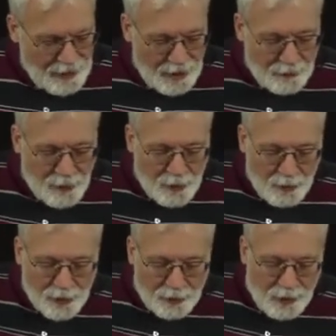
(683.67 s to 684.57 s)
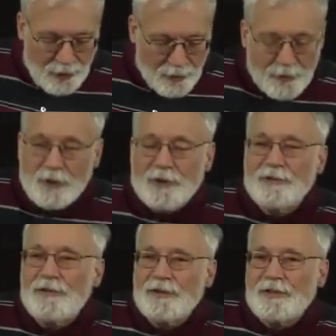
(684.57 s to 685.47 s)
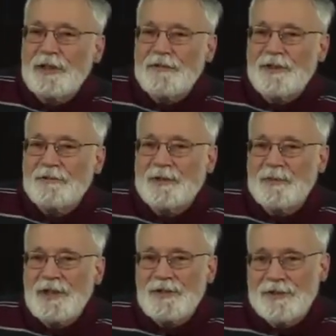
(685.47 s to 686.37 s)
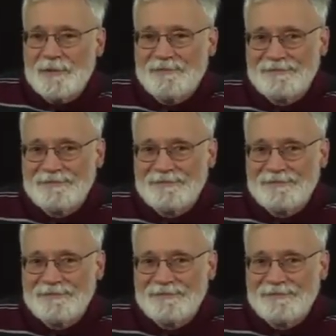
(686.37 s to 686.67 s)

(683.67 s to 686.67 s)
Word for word: and if you know the code, you can retrieve the information.